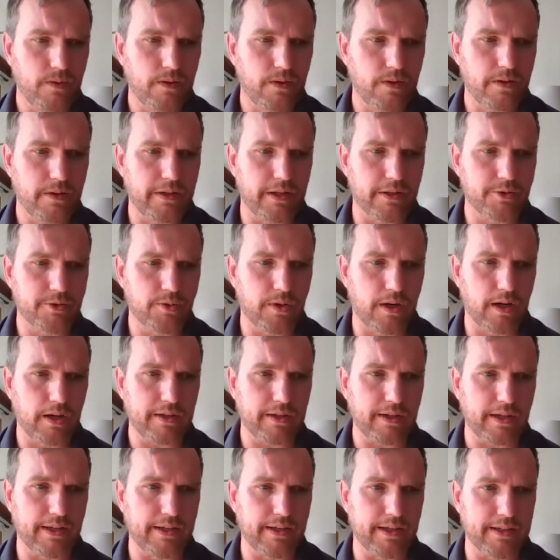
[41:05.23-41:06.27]
their
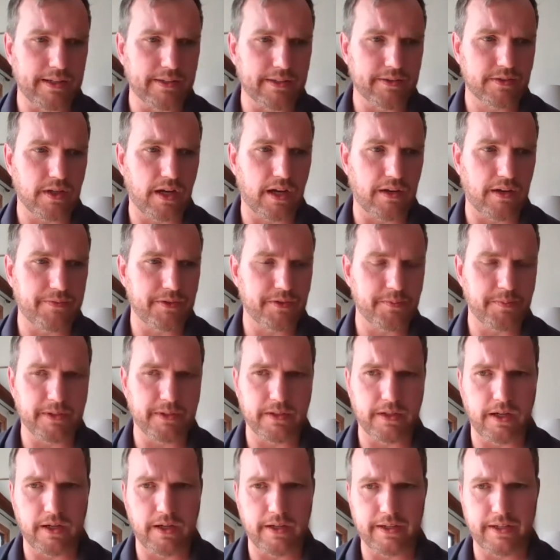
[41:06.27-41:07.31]
truck, and it gets coffee spilled
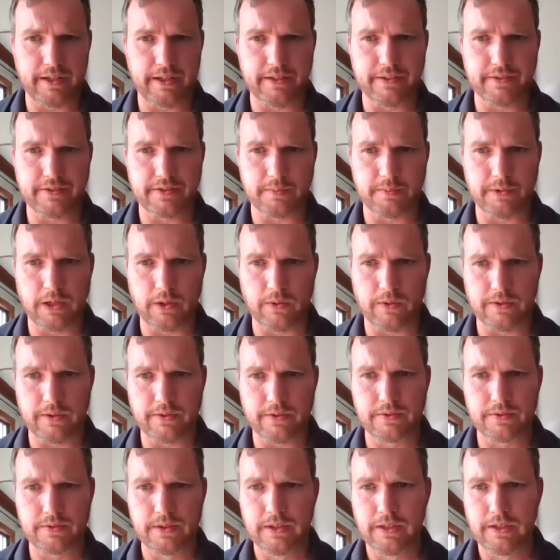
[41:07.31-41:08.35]
on it and some
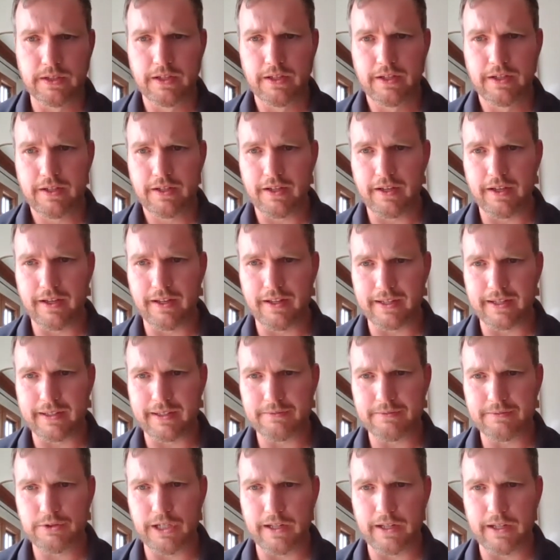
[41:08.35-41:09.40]
donuts, like
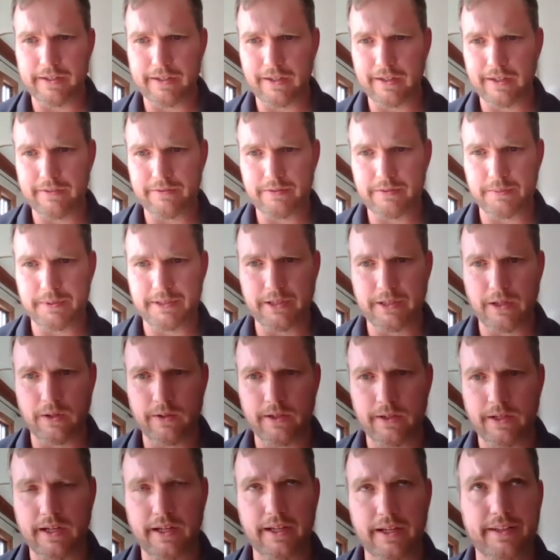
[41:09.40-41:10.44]
jelly on it from a
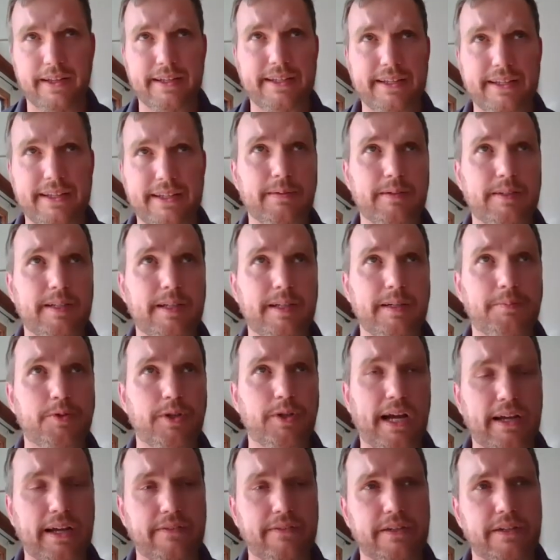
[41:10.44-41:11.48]
donut, and they keep
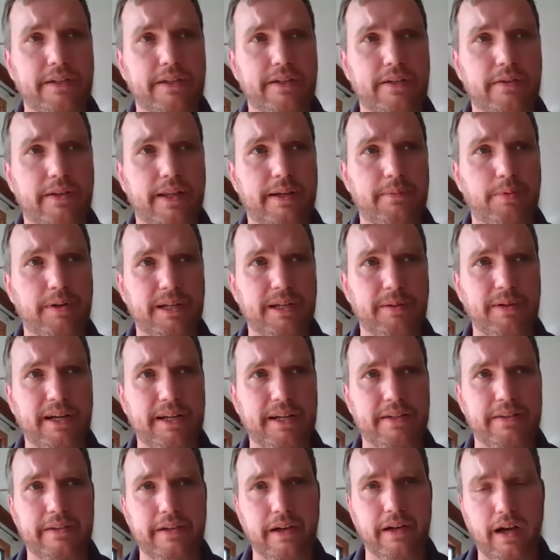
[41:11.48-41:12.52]
track of it, or they bring it back to
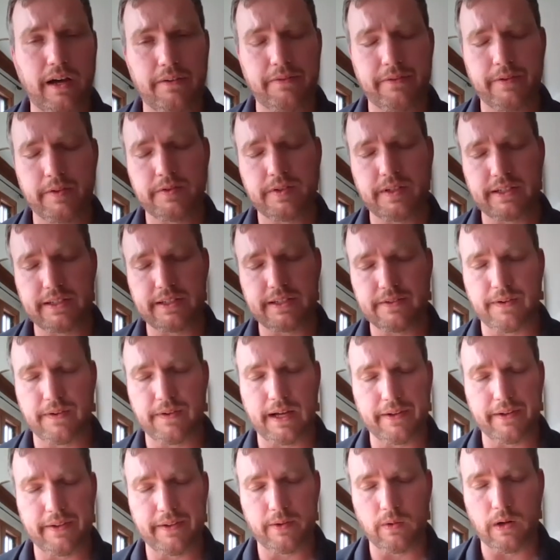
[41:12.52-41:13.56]
the office and it gets
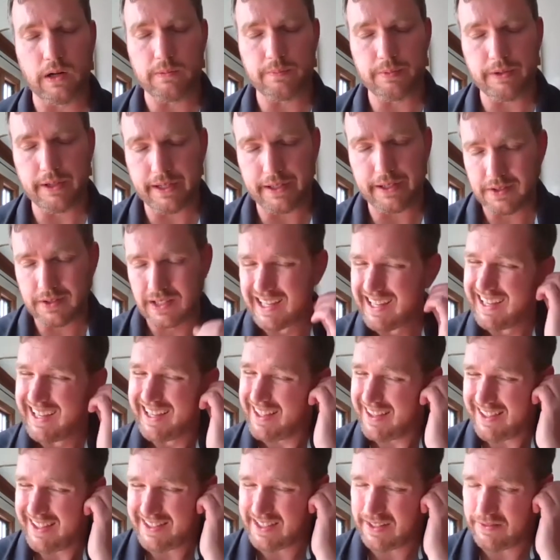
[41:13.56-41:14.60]
filed in the wrong place.
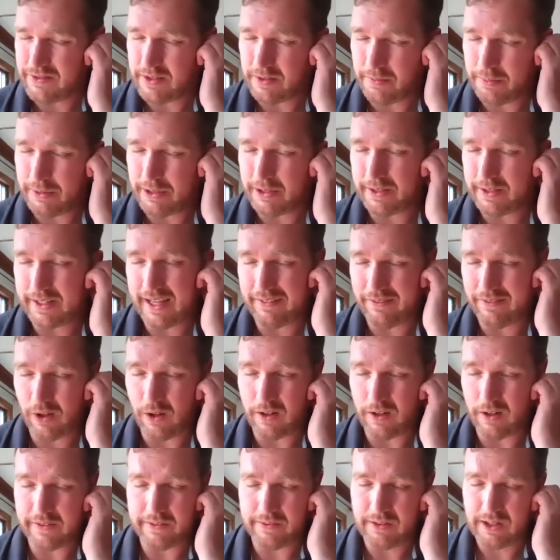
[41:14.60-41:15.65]
This gives you the ability to have all
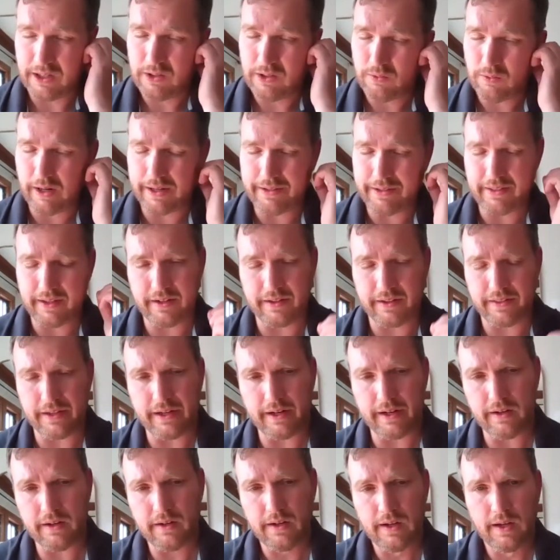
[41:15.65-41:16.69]
of it right then and
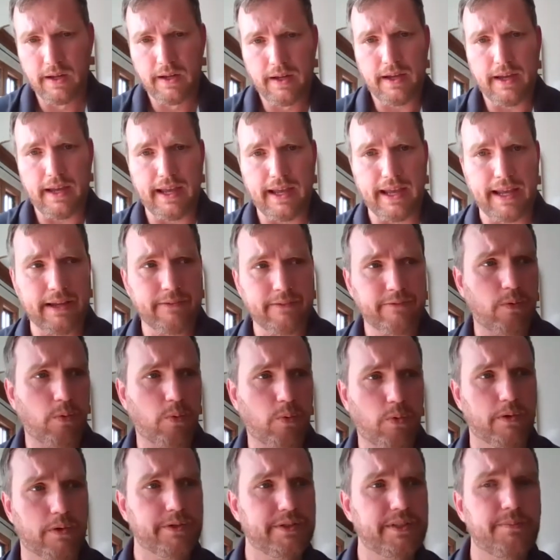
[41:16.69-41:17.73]
there. And for
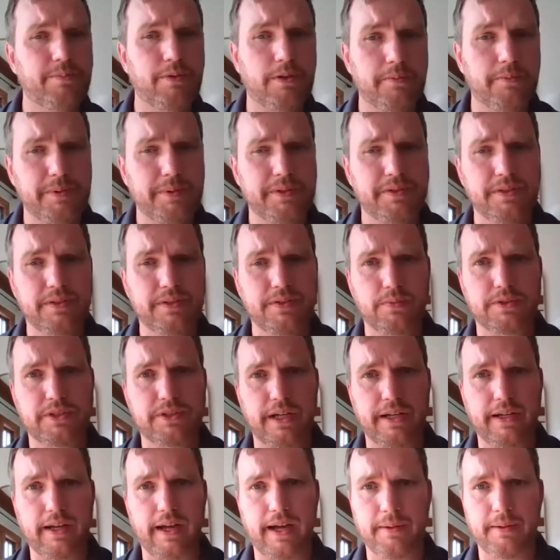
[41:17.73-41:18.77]
warranty purposes, which
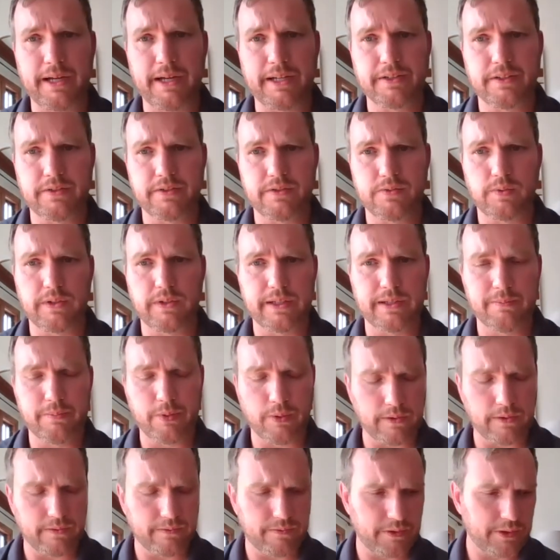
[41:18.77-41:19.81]
I imagine is really
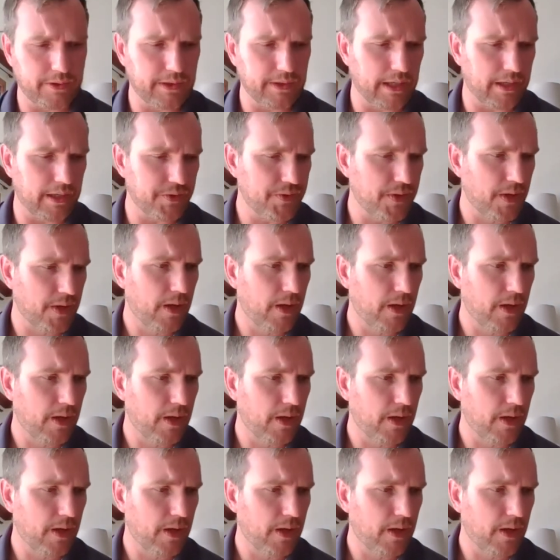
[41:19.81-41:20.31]
important for you guys,